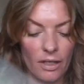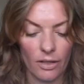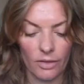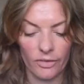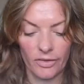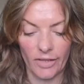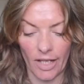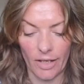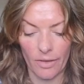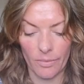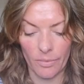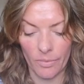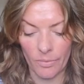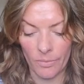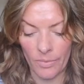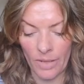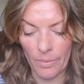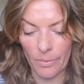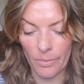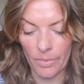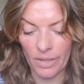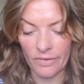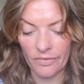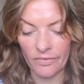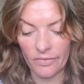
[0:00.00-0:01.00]
So
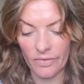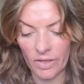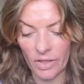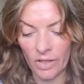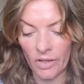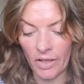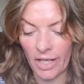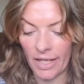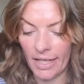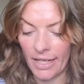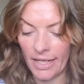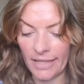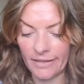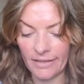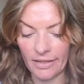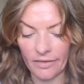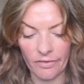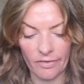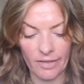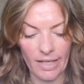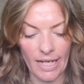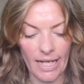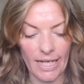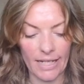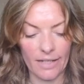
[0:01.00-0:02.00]
when we're looking at a
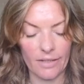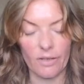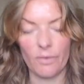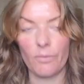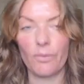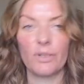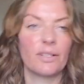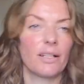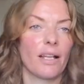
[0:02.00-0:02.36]
different angle, we're